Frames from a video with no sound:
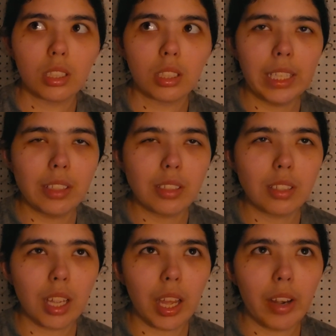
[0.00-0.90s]
I
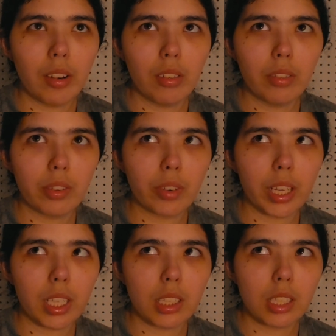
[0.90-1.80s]
don't know if the
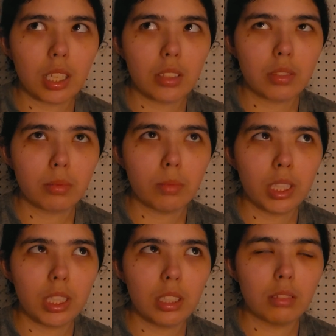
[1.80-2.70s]
writing style's for
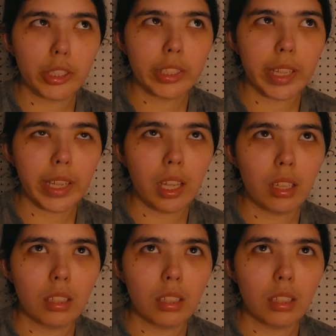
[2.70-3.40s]
me per se.